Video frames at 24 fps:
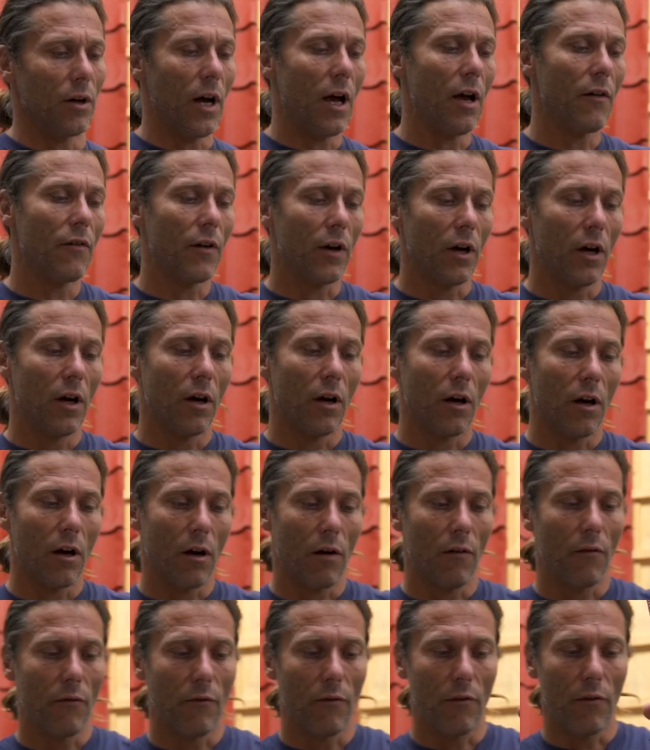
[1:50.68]
I have a
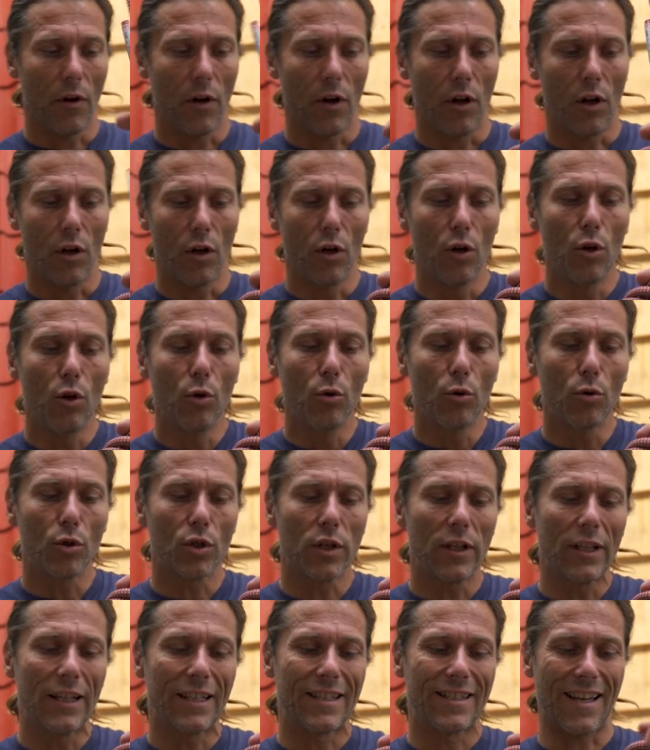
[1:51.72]

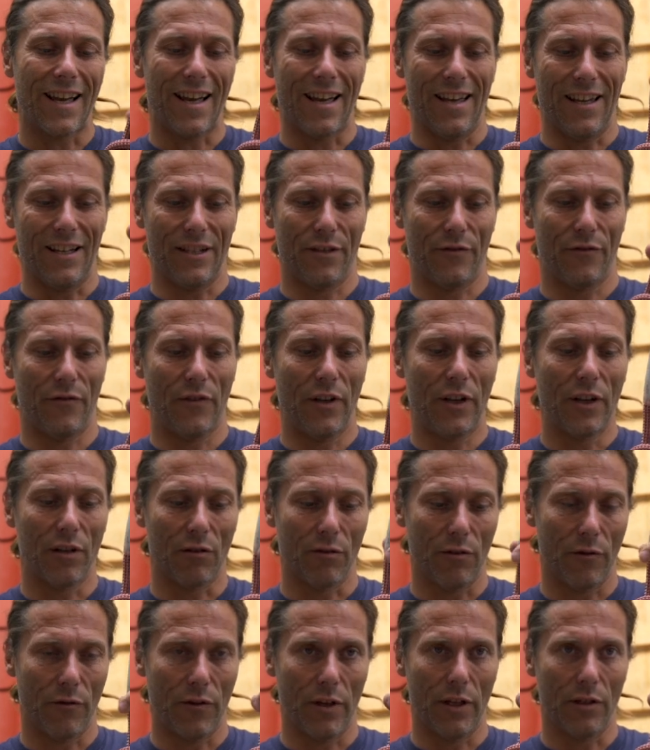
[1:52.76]
loosely tied
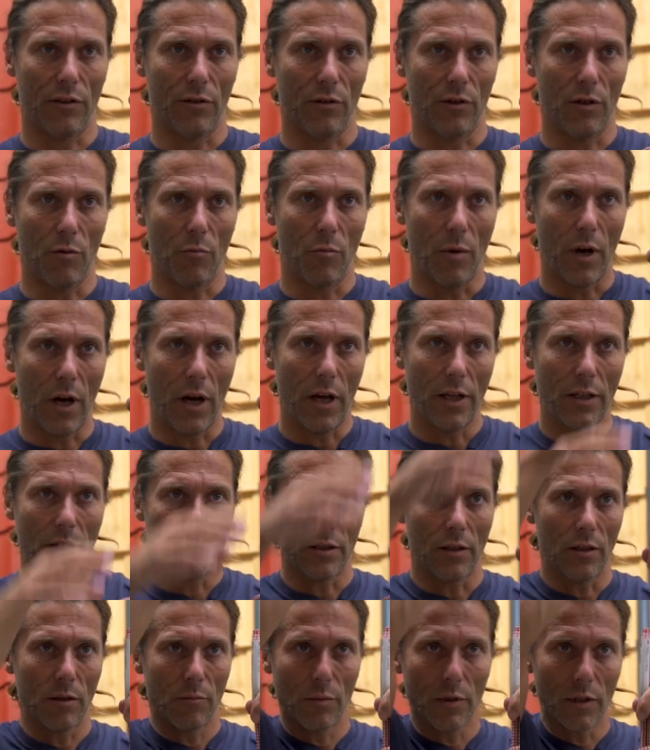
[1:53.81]
figure of eight on a Bight.
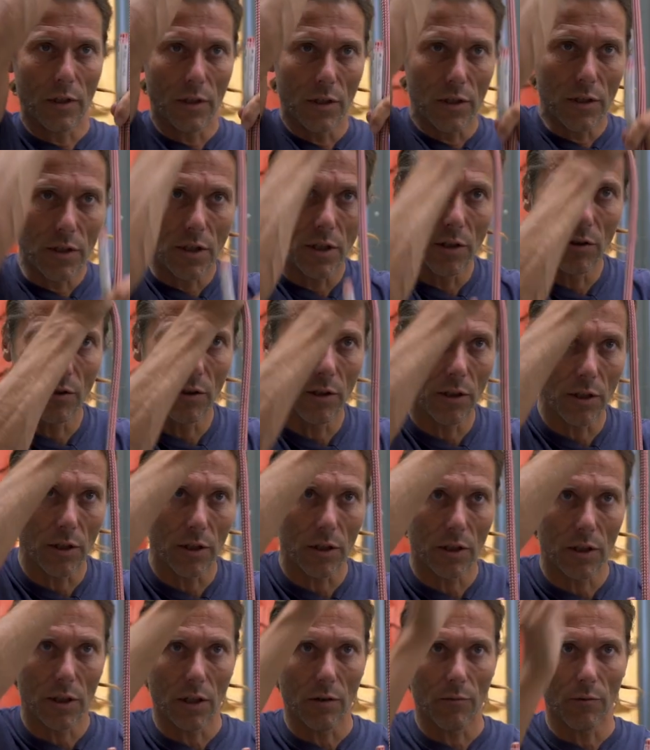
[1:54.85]
You can see on the
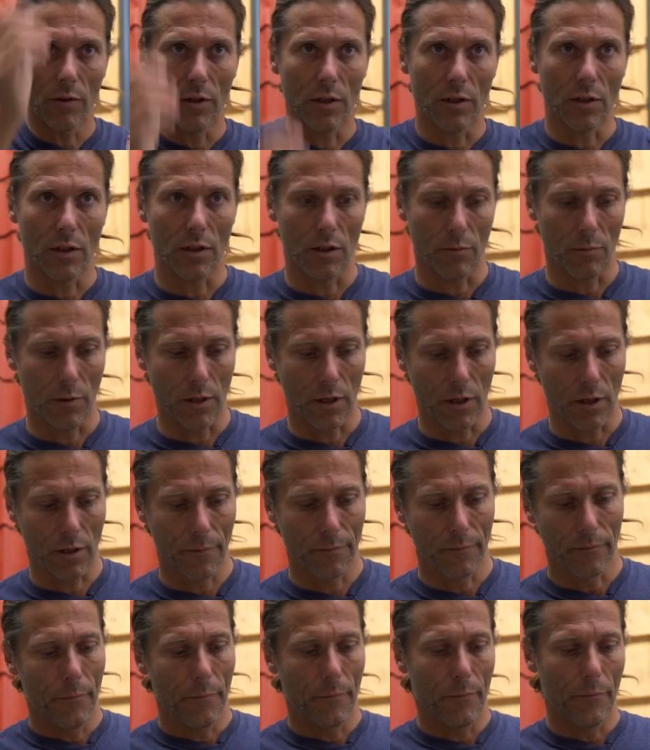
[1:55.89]
other camera, this is
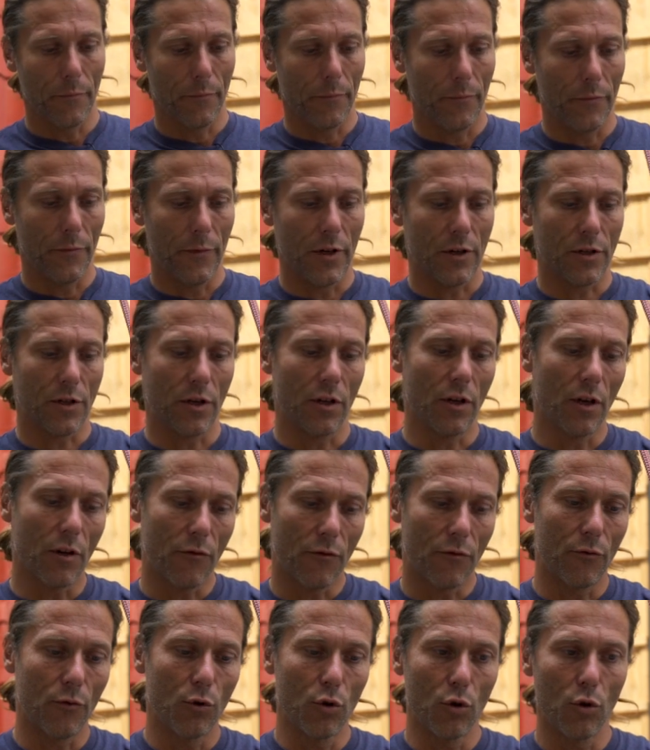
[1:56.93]
better. There's
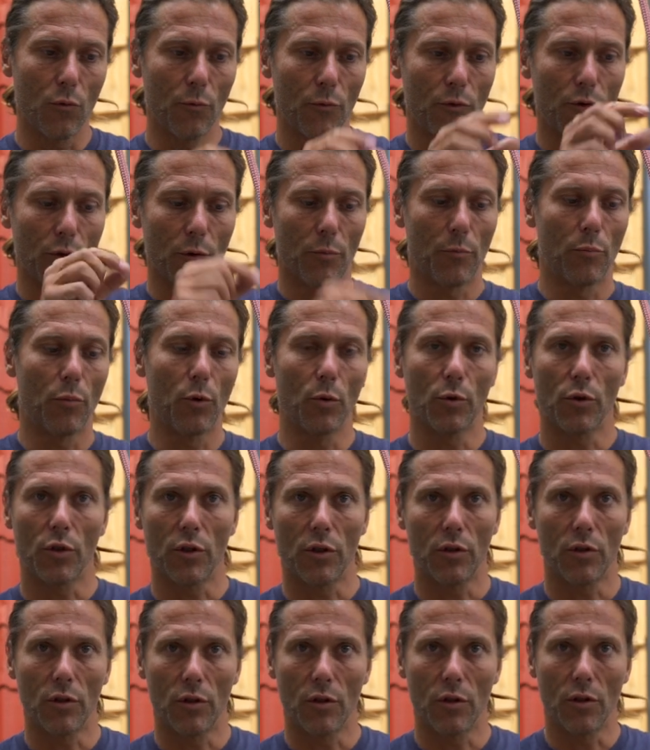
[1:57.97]
enough room to put
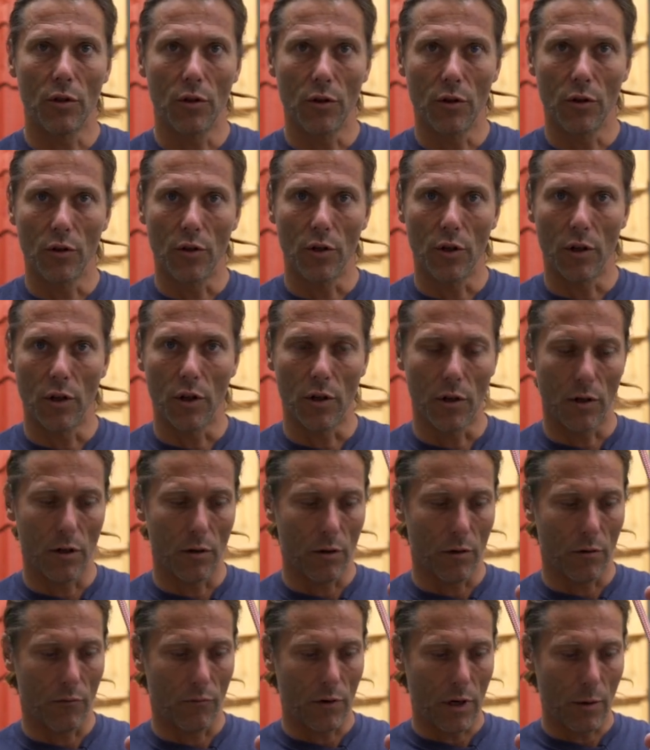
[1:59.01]
the
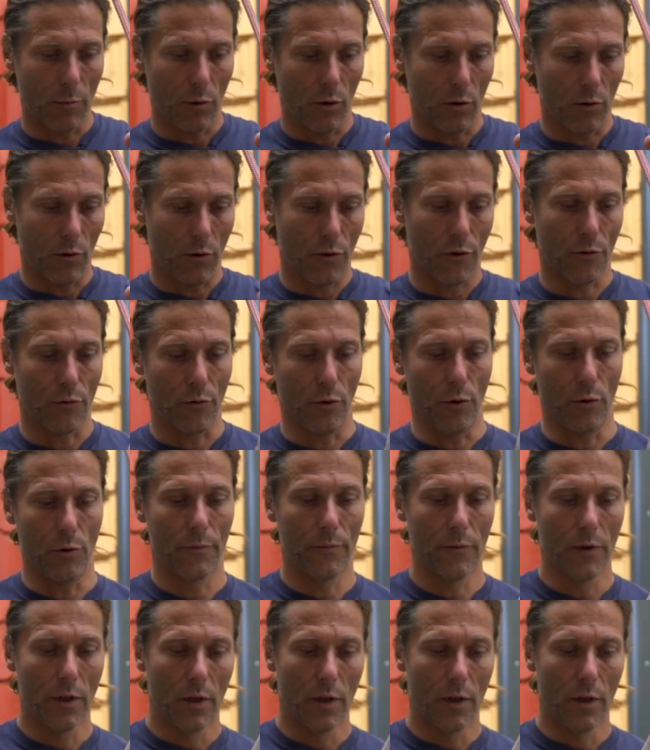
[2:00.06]
rebel through.